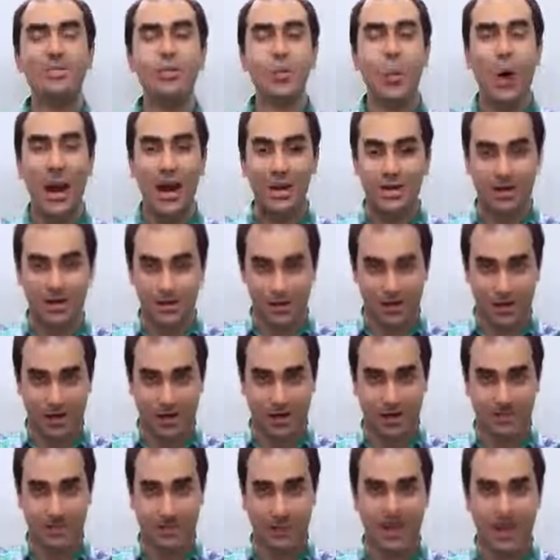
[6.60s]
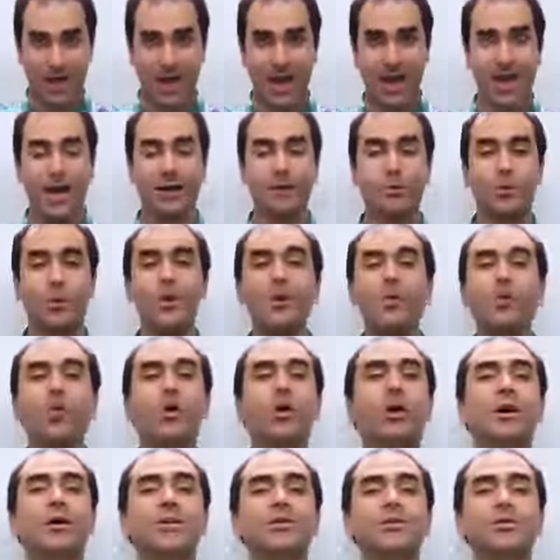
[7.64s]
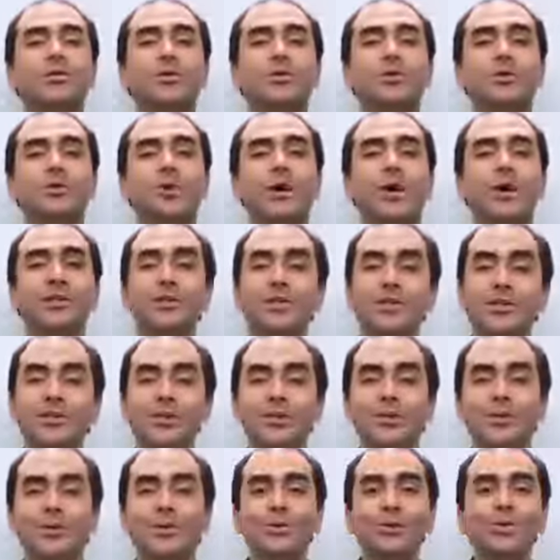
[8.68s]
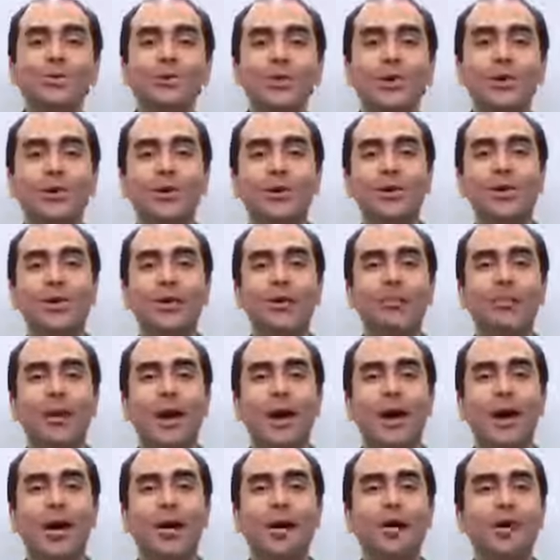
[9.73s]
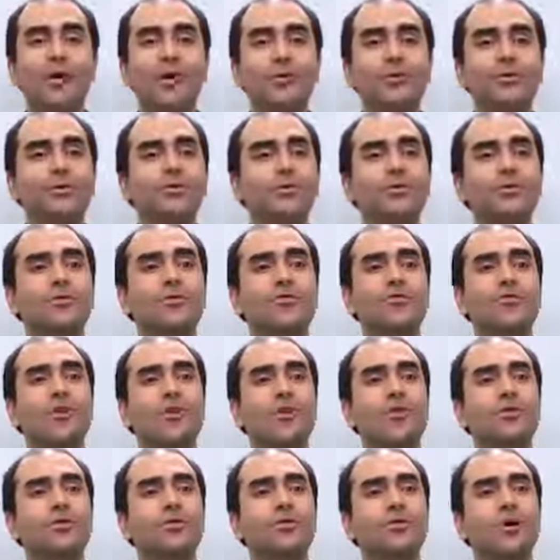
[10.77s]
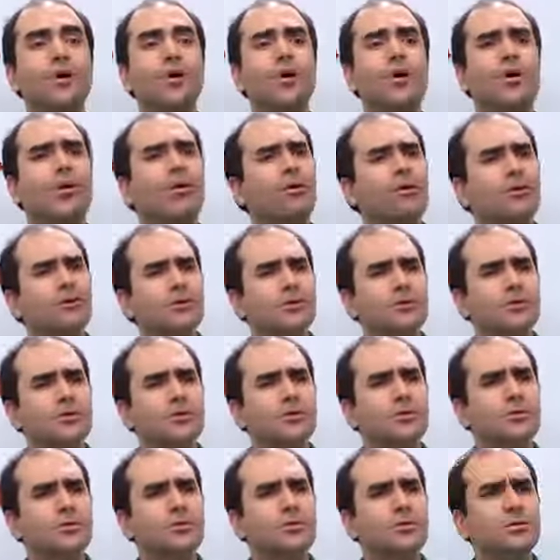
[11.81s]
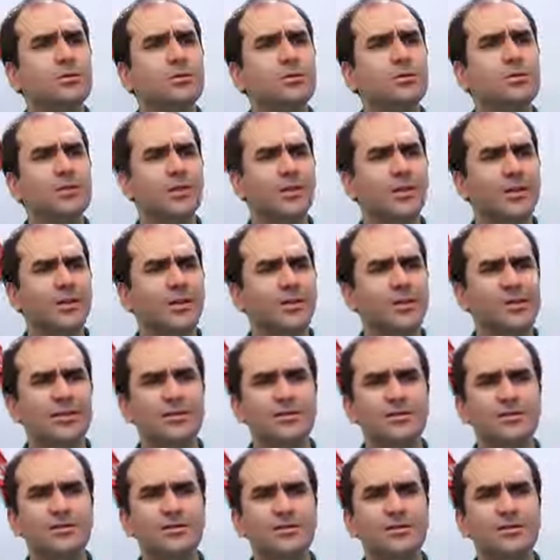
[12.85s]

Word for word: is Wednesday and we want to continue talking about phone calls. Put Sorry? away,